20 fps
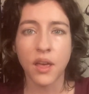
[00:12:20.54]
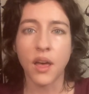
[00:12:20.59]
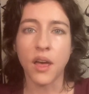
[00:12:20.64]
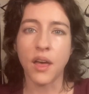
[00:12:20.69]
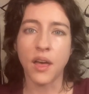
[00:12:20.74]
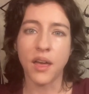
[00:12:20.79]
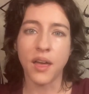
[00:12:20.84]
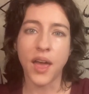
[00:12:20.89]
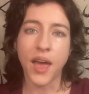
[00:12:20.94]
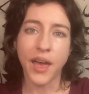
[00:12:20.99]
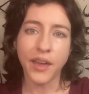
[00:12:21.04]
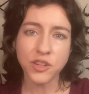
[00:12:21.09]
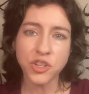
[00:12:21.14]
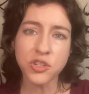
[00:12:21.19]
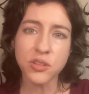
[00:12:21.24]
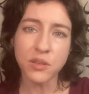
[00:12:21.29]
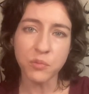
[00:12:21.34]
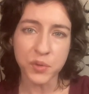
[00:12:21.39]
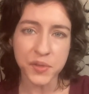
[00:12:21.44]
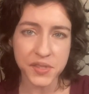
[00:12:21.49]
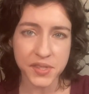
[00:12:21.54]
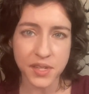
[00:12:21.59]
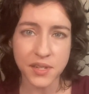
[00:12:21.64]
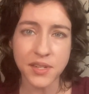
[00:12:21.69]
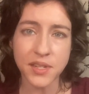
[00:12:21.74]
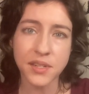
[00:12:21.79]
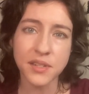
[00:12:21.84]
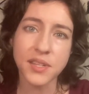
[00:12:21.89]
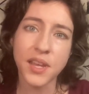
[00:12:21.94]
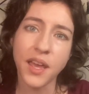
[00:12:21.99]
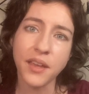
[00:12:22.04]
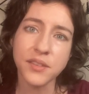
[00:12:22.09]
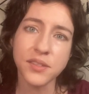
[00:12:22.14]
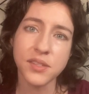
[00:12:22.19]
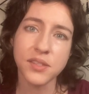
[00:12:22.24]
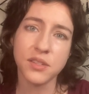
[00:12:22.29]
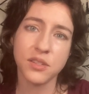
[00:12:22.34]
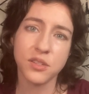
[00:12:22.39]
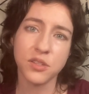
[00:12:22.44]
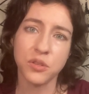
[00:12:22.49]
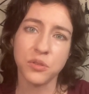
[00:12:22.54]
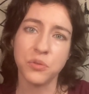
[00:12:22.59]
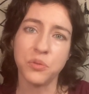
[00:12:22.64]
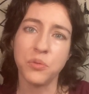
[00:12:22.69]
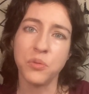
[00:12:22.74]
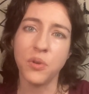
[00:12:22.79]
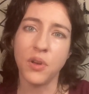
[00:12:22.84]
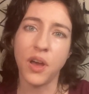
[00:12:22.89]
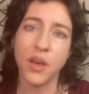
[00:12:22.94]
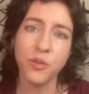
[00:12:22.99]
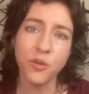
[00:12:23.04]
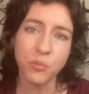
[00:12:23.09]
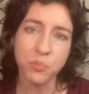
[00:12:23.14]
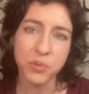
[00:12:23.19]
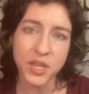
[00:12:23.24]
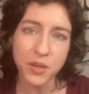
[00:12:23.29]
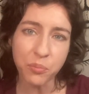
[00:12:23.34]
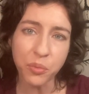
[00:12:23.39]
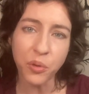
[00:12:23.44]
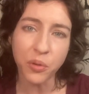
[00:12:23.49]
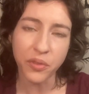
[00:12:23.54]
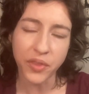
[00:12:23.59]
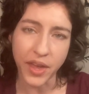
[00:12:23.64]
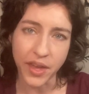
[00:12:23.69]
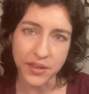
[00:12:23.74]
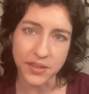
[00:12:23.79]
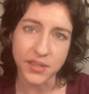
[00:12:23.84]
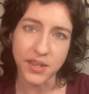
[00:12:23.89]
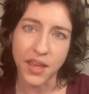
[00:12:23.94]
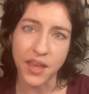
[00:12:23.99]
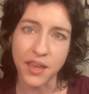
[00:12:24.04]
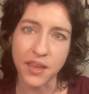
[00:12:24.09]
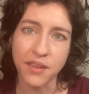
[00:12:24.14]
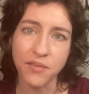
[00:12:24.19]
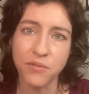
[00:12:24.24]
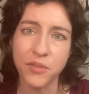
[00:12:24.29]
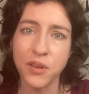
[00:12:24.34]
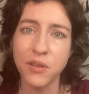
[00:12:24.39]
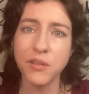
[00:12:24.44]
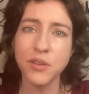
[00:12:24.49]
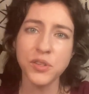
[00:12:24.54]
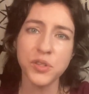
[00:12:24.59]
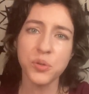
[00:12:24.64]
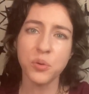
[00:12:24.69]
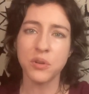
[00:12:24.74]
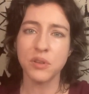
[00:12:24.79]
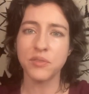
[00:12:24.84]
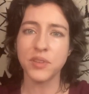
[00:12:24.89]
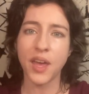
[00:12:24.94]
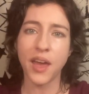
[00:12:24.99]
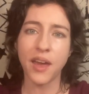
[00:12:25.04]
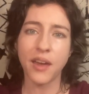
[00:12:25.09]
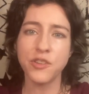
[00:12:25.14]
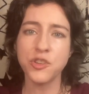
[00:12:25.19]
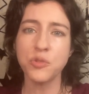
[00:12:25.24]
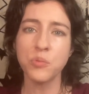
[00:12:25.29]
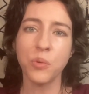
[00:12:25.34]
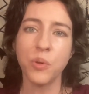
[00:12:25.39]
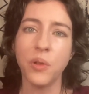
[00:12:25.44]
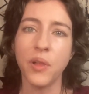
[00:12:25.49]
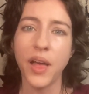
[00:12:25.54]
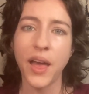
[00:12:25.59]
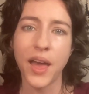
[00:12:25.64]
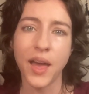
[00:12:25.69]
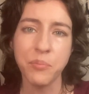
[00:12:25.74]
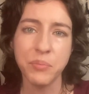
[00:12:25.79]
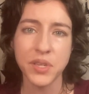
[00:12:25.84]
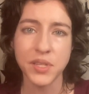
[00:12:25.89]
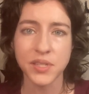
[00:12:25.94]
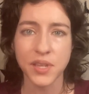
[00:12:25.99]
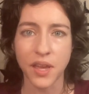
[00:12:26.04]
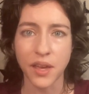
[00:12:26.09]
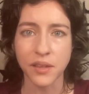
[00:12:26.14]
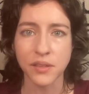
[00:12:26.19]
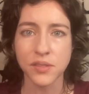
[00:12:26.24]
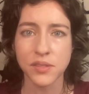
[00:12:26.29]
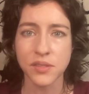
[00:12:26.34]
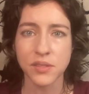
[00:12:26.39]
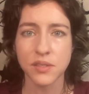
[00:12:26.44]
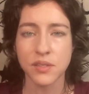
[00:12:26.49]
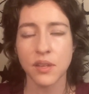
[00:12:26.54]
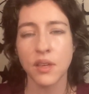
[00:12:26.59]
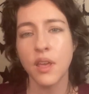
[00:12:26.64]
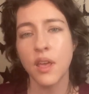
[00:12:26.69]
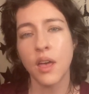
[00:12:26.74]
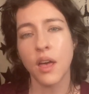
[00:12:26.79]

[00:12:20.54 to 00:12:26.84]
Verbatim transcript: actually was sending text to other people that day, very sort of casual, happy texts